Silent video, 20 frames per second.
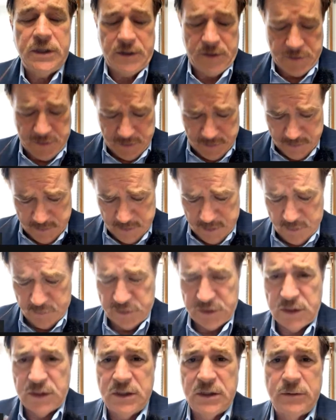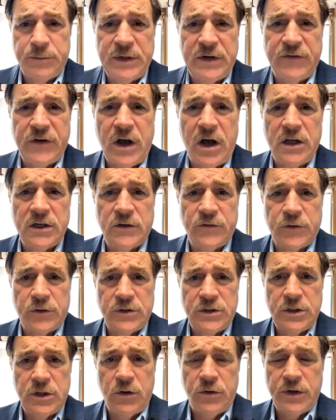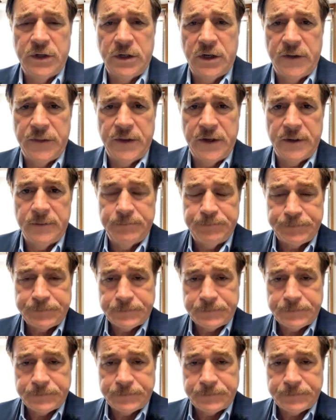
and there was a little bit of controversy going on there.